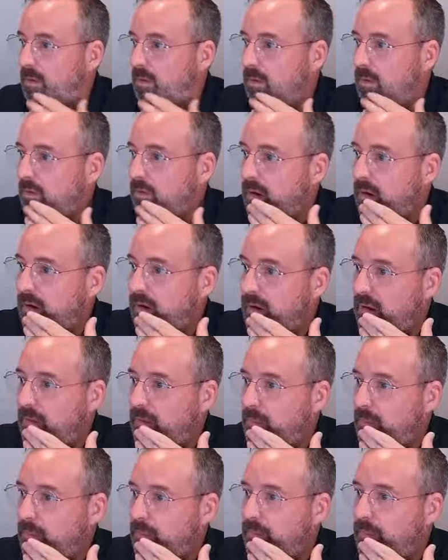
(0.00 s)
right?
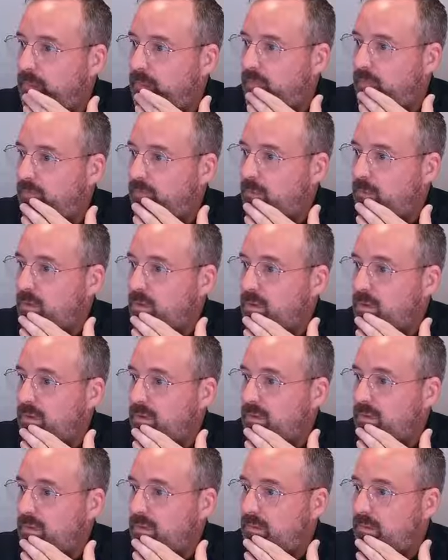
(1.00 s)

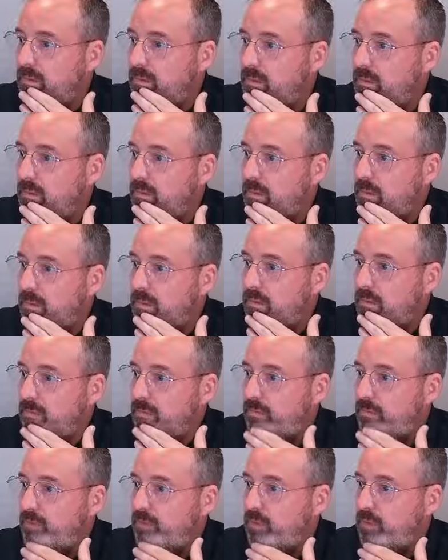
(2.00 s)
For
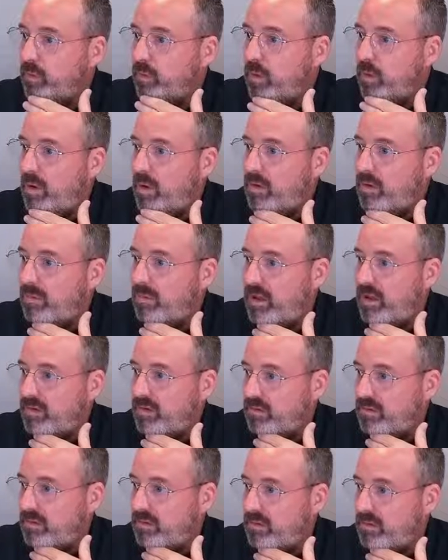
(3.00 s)
the welcome
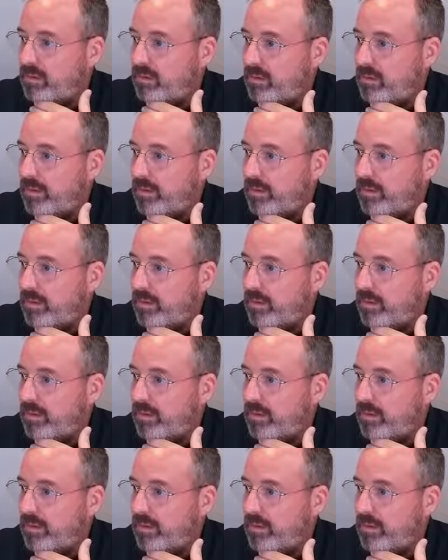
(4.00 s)
lesson,